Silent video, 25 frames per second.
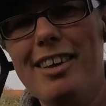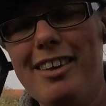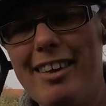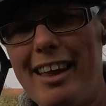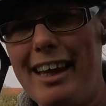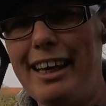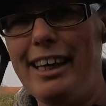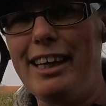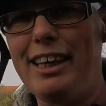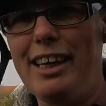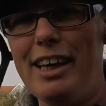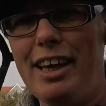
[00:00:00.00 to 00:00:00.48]

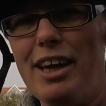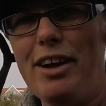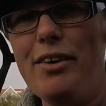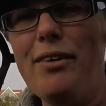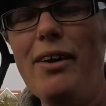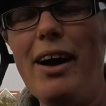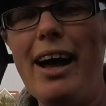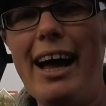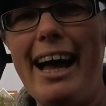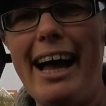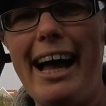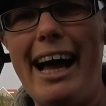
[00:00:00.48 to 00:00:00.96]
thank
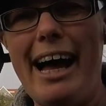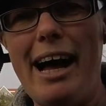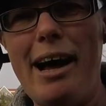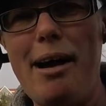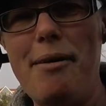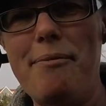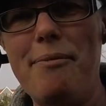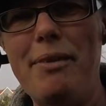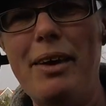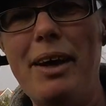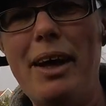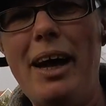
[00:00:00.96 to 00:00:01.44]
you,
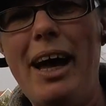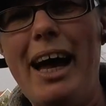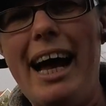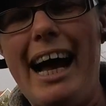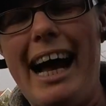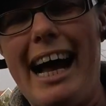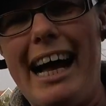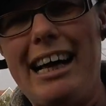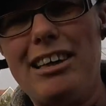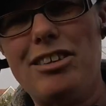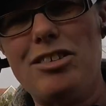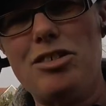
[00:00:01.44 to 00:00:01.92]

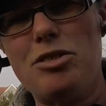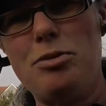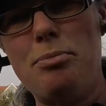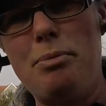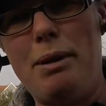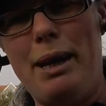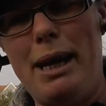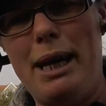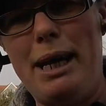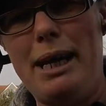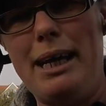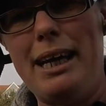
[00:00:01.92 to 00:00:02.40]
asked
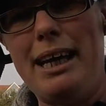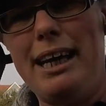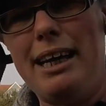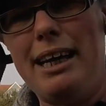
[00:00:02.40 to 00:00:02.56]
me